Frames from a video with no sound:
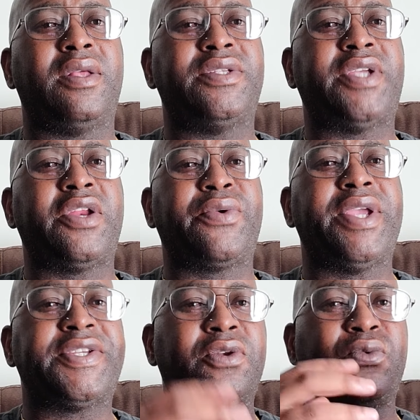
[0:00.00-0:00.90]

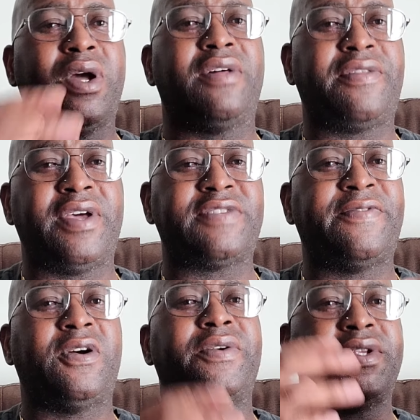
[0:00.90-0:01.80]
generation wealth as
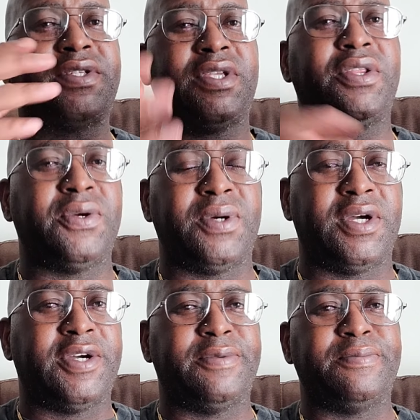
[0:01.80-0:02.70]
far as,
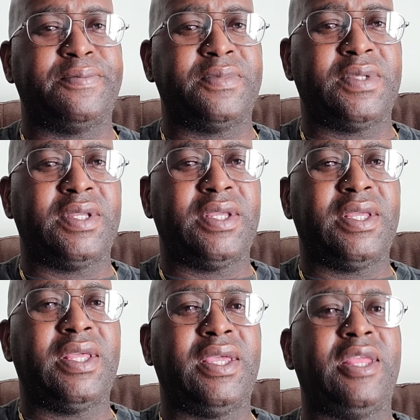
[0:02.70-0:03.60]
in
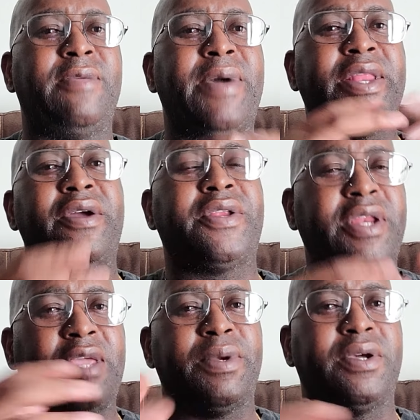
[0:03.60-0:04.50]
the minority
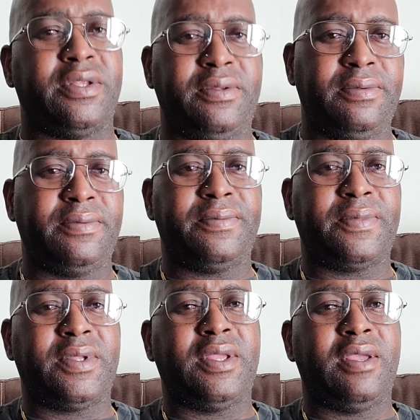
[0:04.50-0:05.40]
neighborhood.
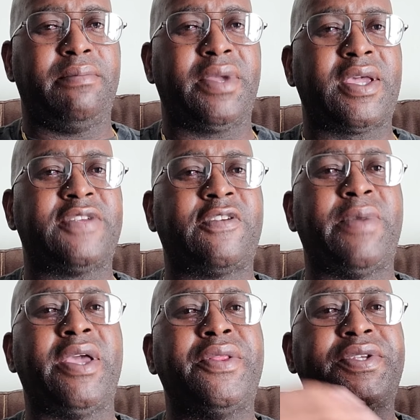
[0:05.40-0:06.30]
Because from
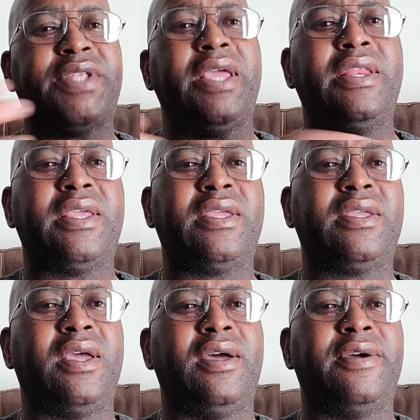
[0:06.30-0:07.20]
my understanding,
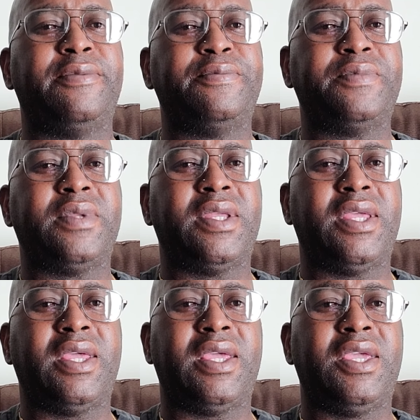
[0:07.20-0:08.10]

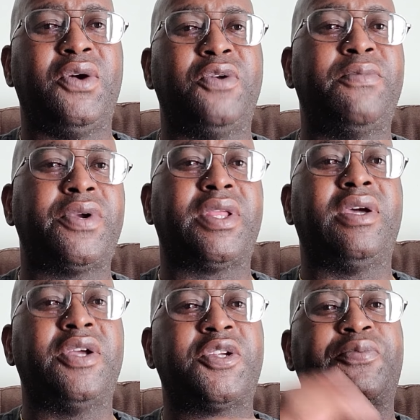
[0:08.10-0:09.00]
he owned more than
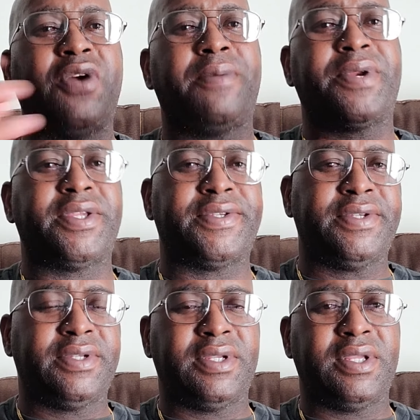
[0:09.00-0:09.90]
100 properties,
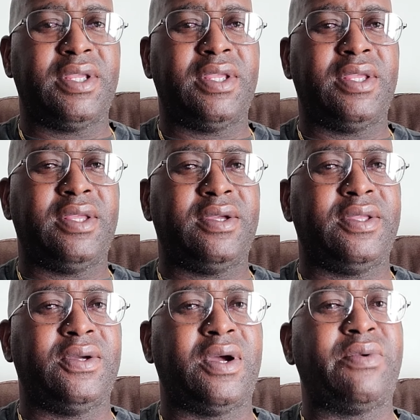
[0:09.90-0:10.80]

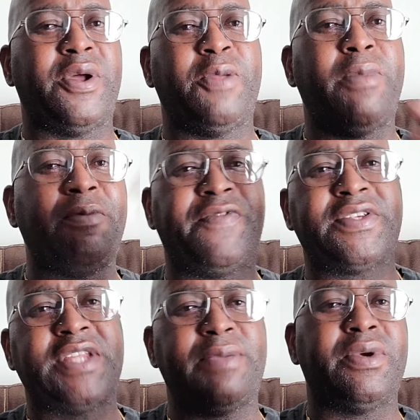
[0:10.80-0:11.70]
around the
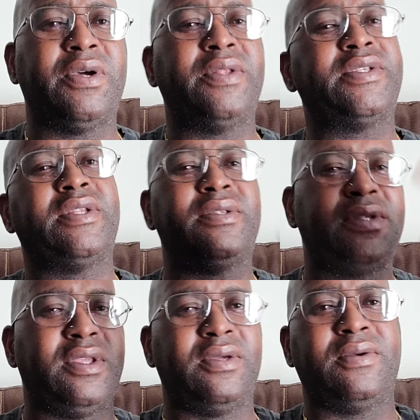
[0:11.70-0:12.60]
Memphis neighborhoods
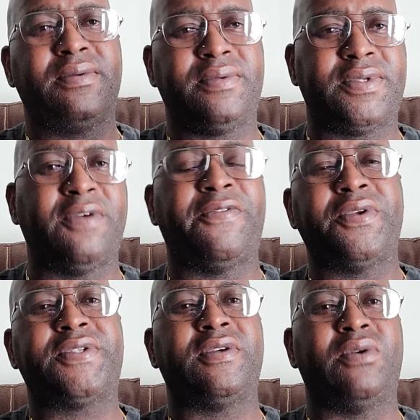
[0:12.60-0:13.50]
and, so forth
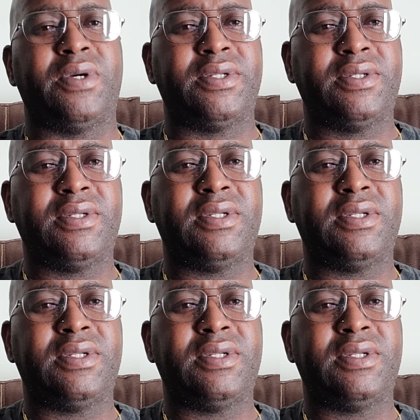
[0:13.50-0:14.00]
and so on.